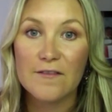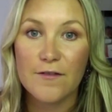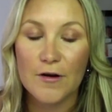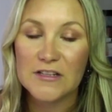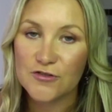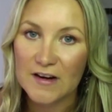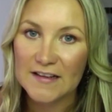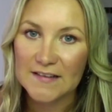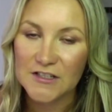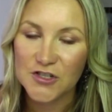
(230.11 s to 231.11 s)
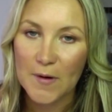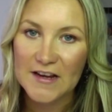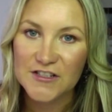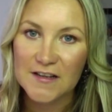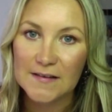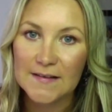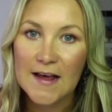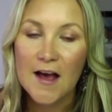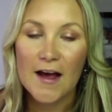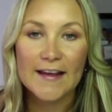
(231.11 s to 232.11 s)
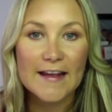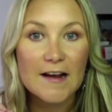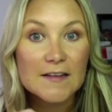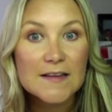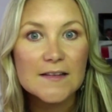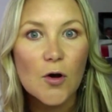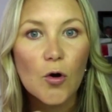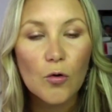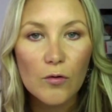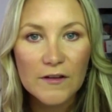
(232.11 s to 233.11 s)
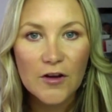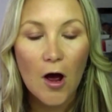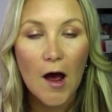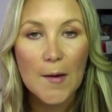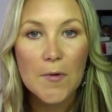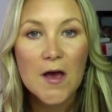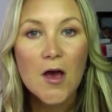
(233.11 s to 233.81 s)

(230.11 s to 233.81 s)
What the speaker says: very tricky situations. I get asked this all the time.